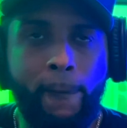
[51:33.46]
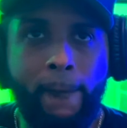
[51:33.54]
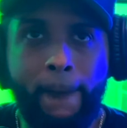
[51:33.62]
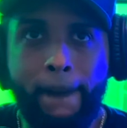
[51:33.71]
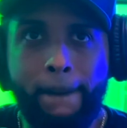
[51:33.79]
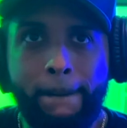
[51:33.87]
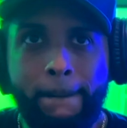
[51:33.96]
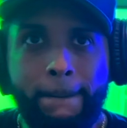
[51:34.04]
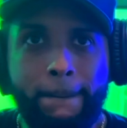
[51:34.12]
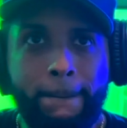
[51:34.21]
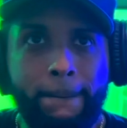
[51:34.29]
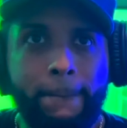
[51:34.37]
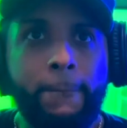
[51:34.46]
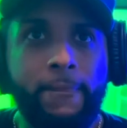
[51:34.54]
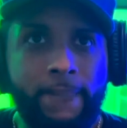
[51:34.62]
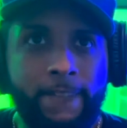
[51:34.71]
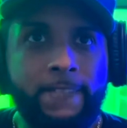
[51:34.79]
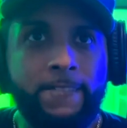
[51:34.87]
want these type of things,
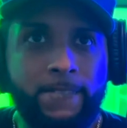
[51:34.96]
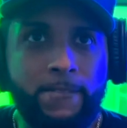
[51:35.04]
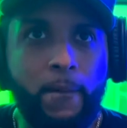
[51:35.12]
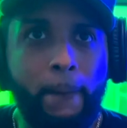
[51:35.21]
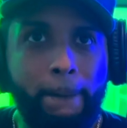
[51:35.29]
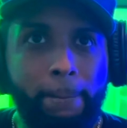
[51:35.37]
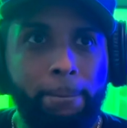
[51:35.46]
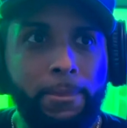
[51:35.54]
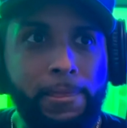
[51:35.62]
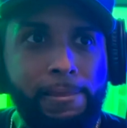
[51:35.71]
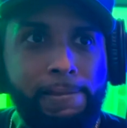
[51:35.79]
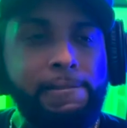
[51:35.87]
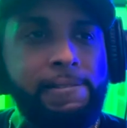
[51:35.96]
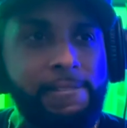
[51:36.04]
so they offer them, right?